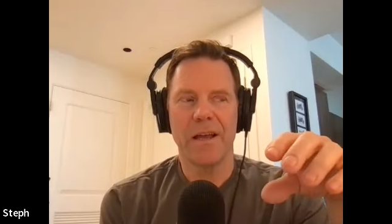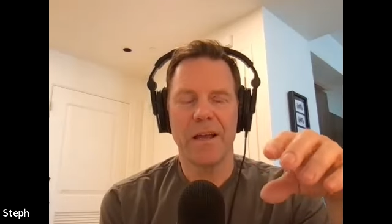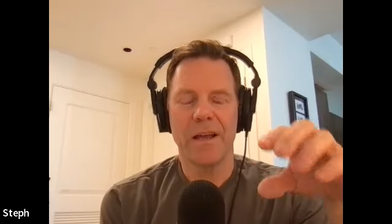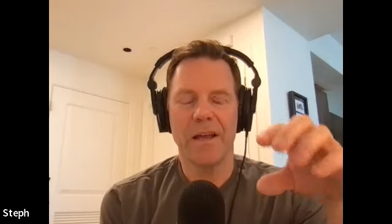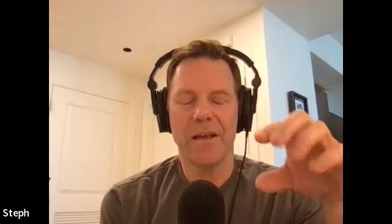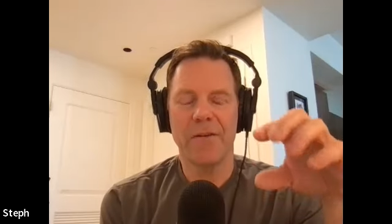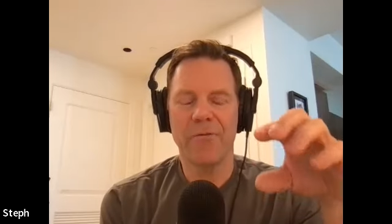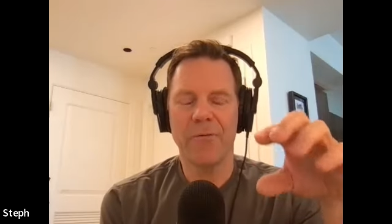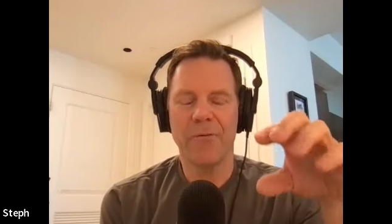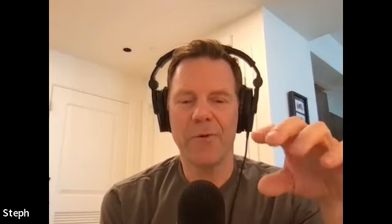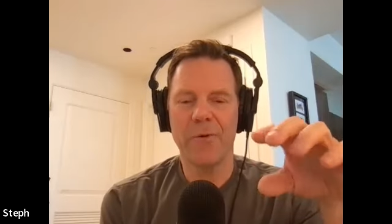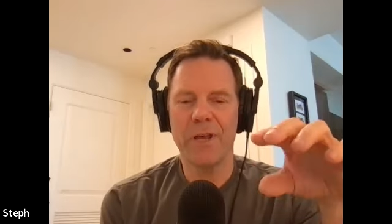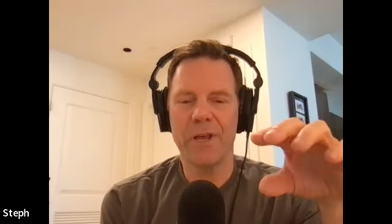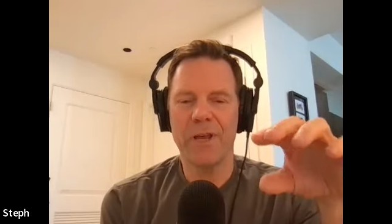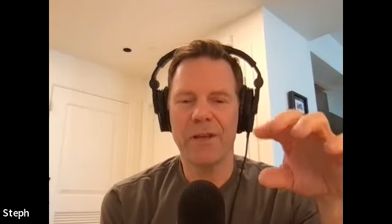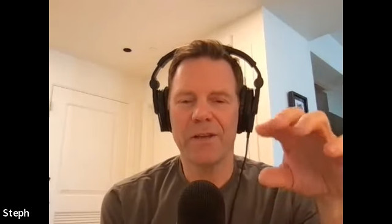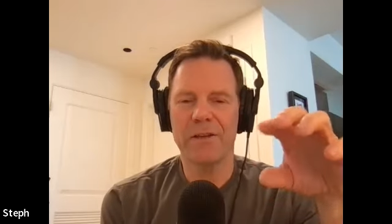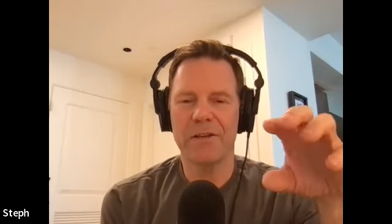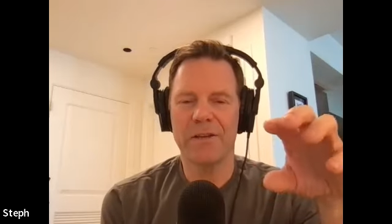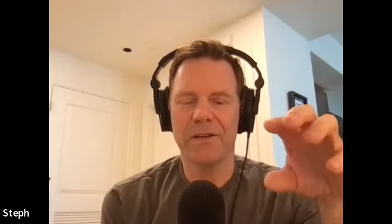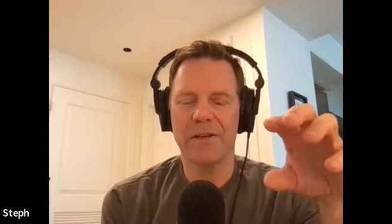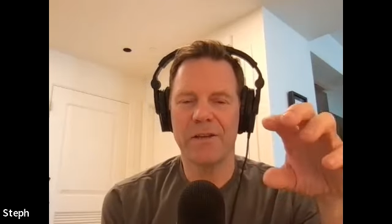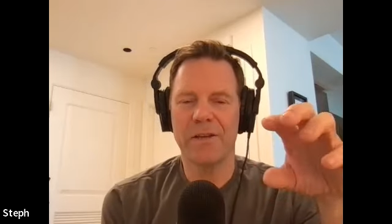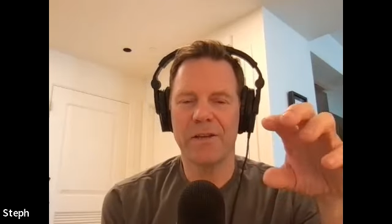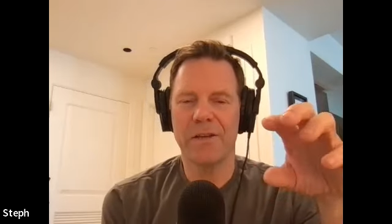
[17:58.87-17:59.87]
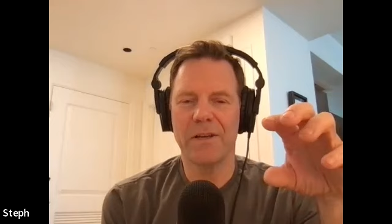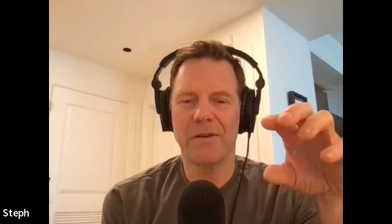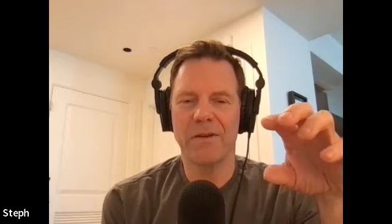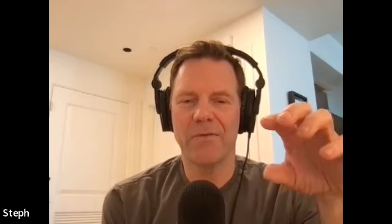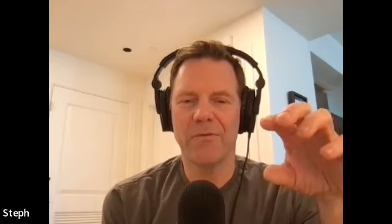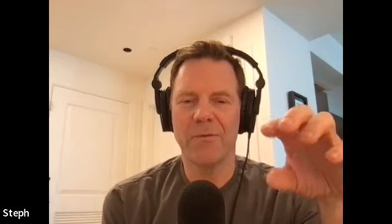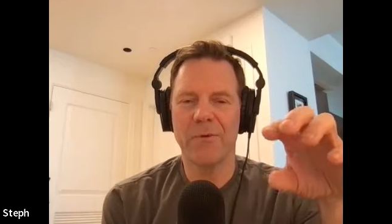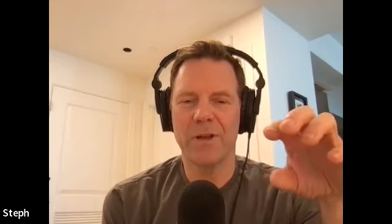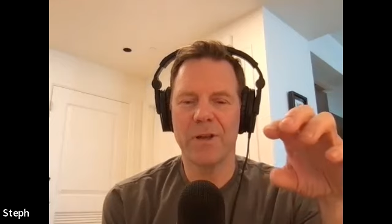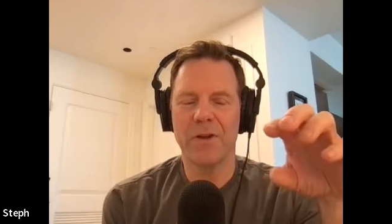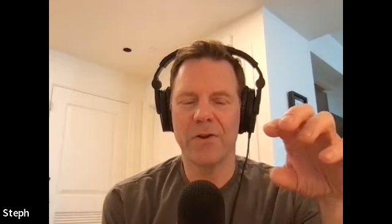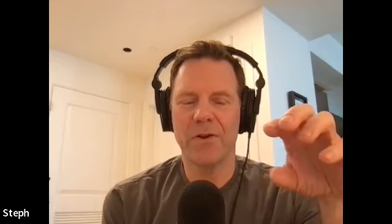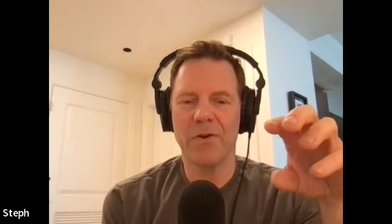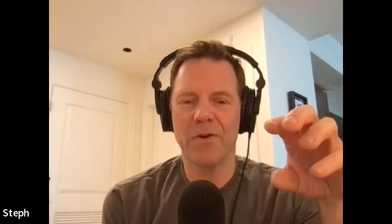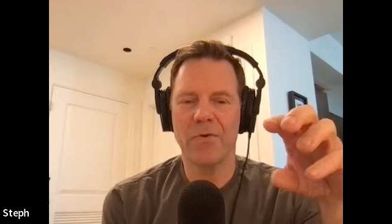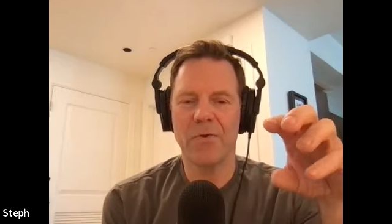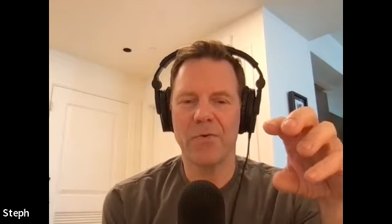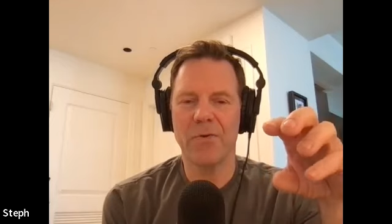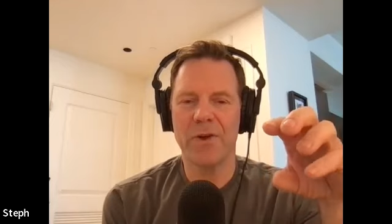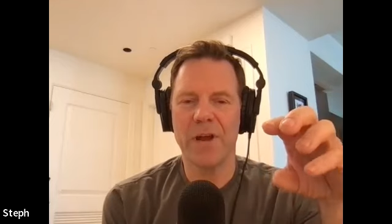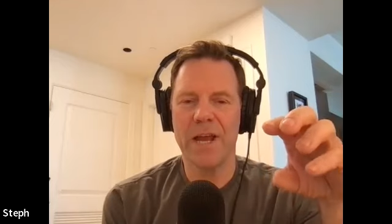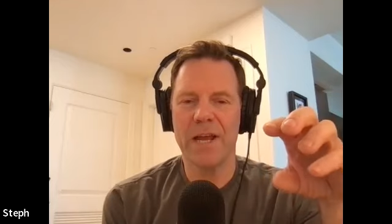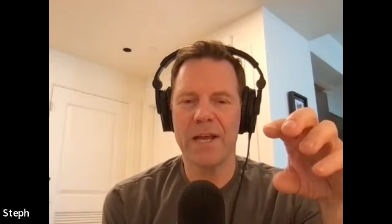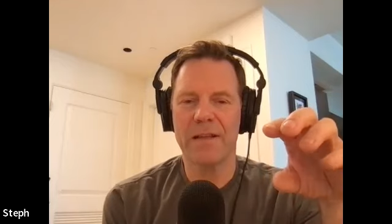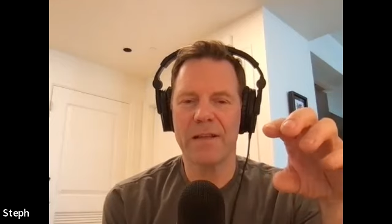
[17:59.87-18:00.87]
if we could if we could
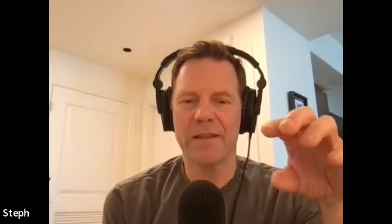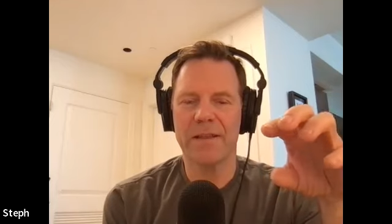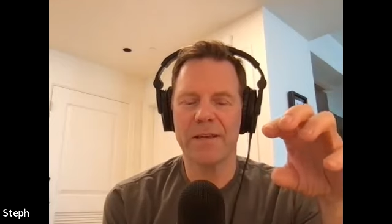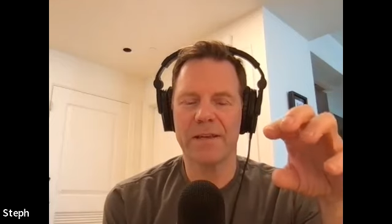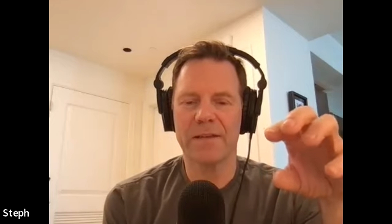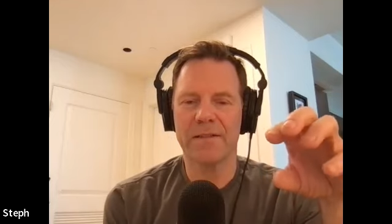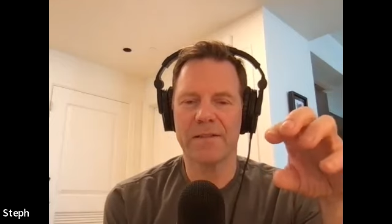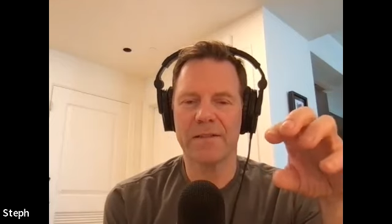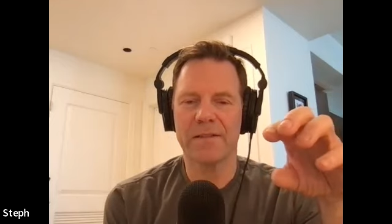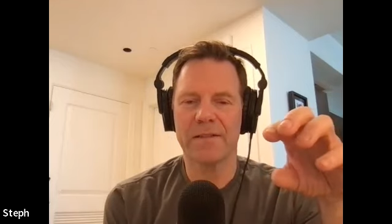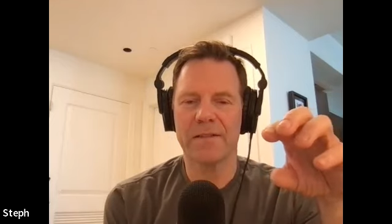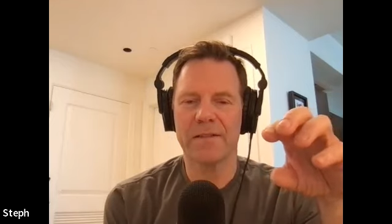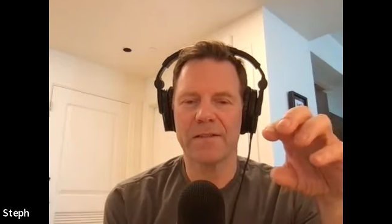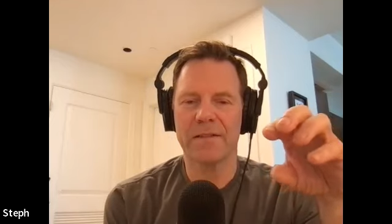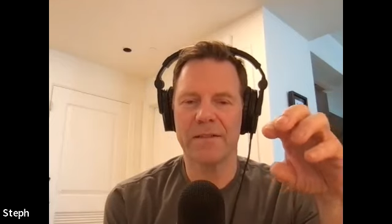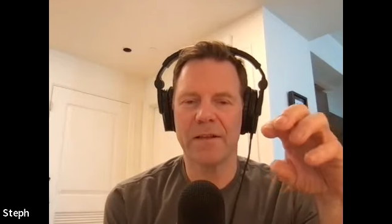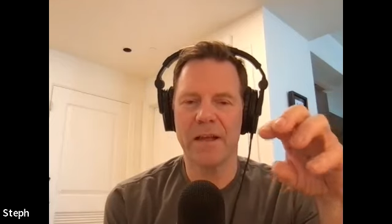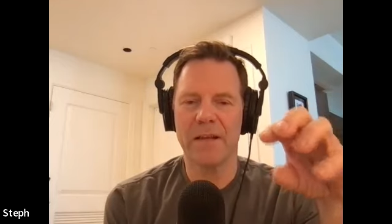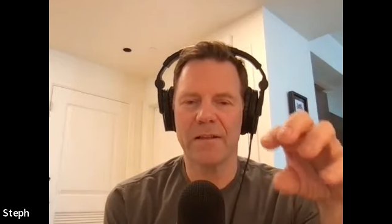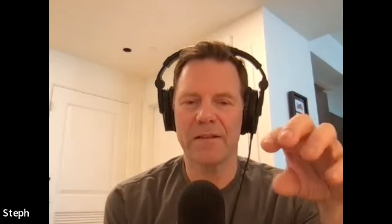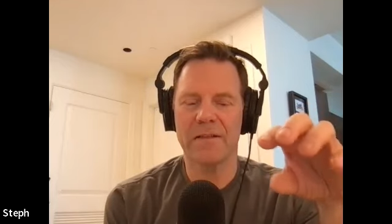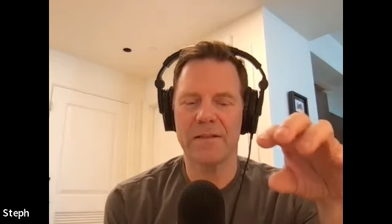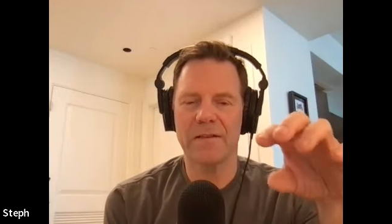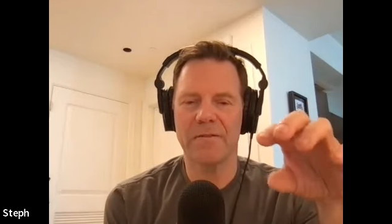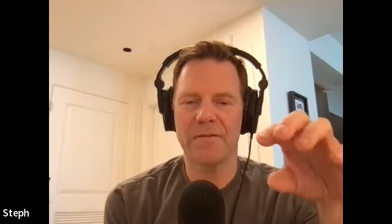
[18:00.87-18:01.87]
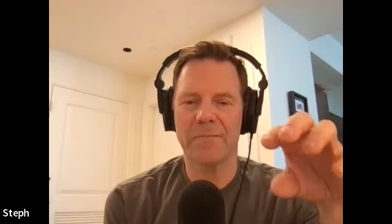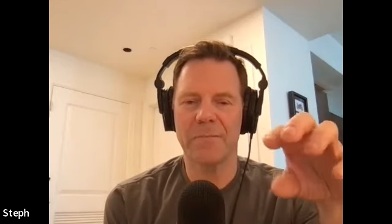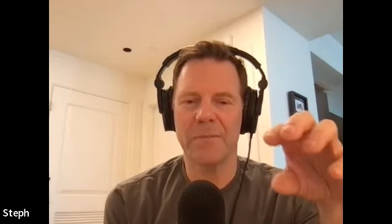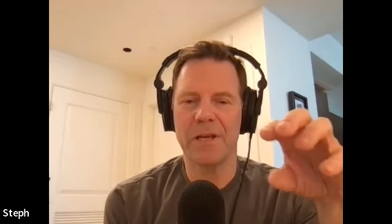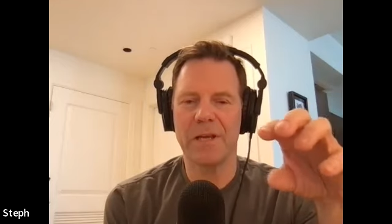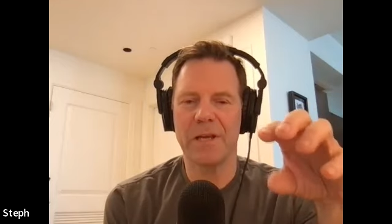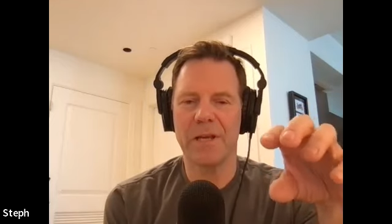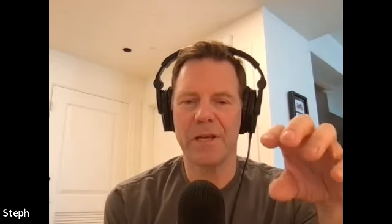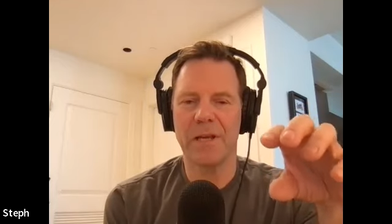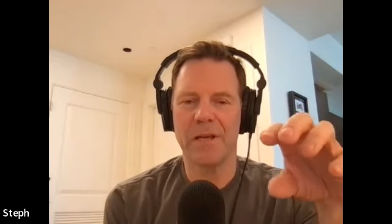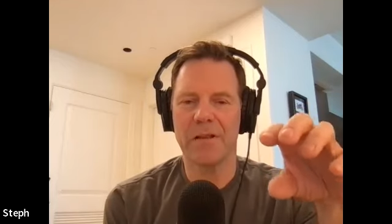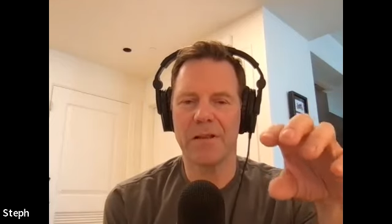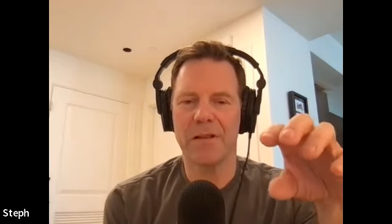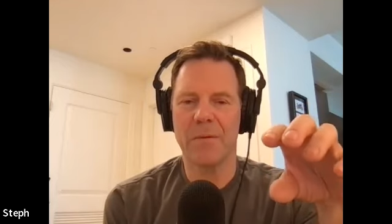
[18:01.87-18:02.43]
create this sense of being in